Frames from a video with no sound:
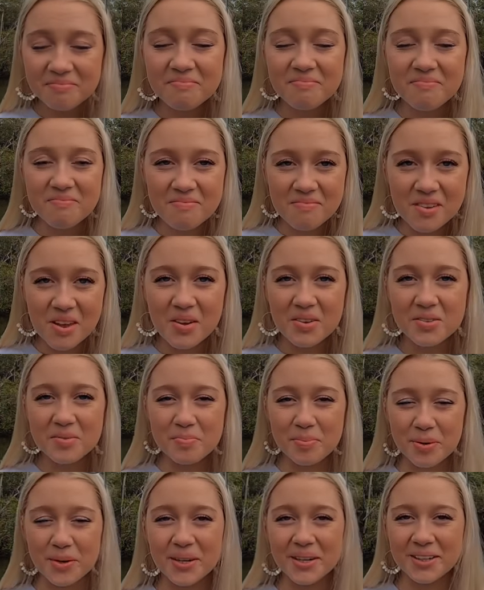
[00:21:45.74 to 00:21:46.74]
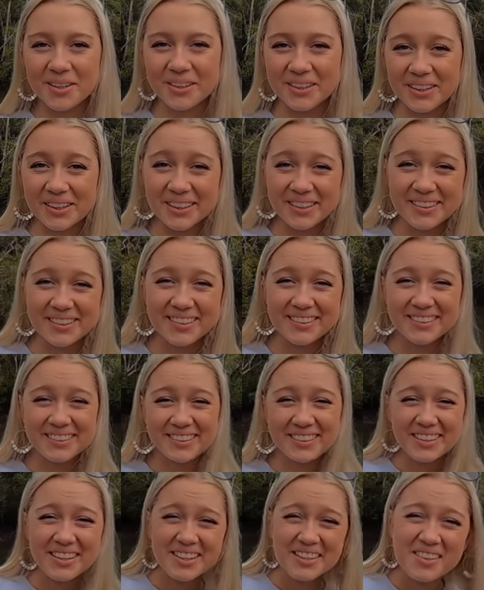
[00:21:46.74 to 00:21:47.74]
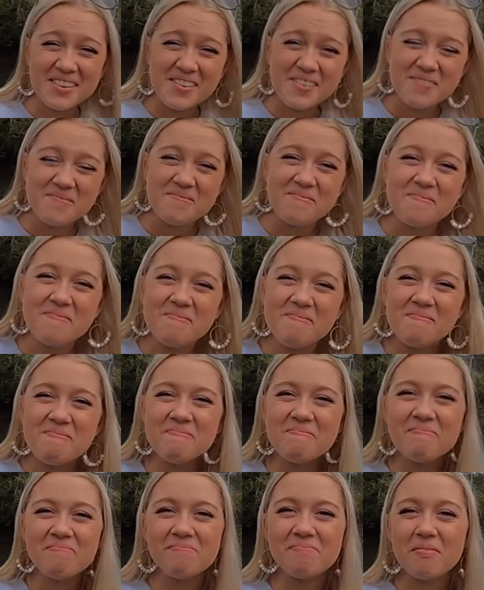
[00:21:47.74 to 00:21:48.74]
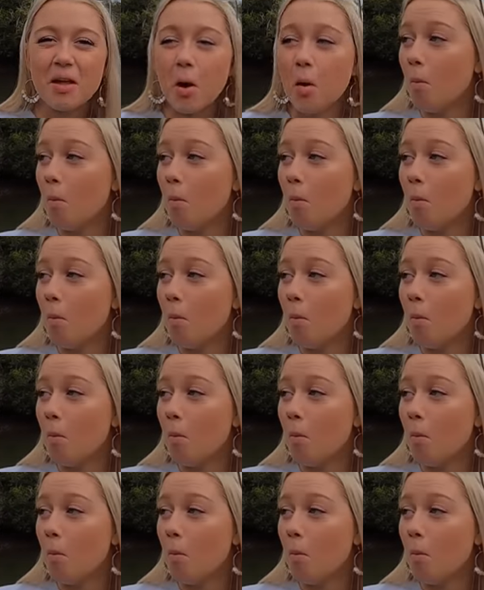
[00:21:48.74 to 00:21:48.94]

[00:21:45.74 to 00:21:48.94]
How good. Very good. How good.